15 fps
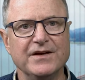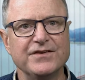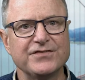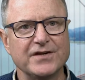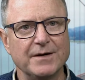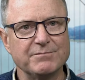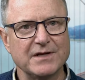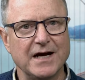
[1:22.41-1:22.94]

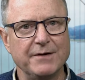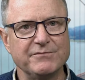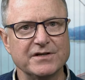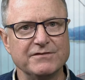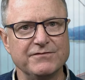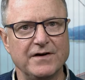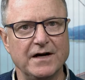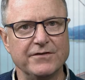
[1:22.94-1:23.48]
sometimes
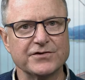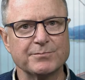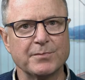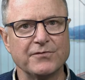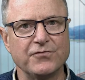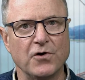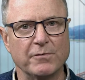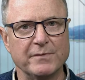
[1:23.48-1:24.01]
involves
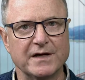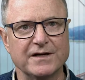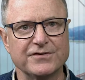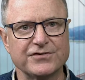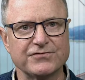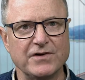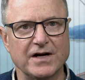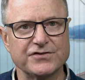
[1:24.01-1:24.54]
performing
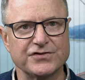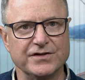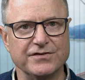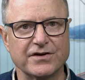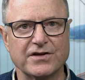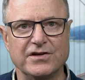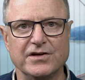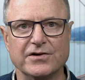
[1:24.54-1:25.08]
construction
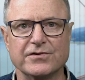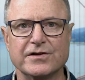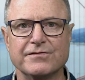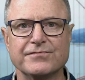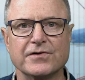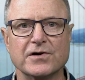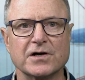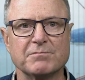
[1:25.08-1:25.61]
to cure
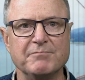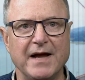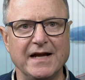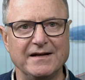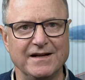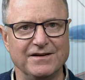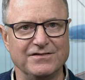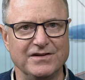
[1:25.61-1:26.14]
deferred
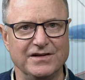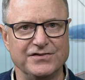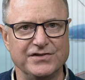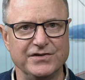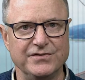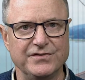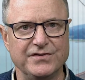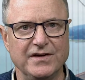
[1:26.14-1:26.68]
maintenance
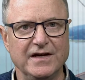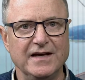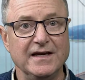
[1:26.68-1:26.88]
issues,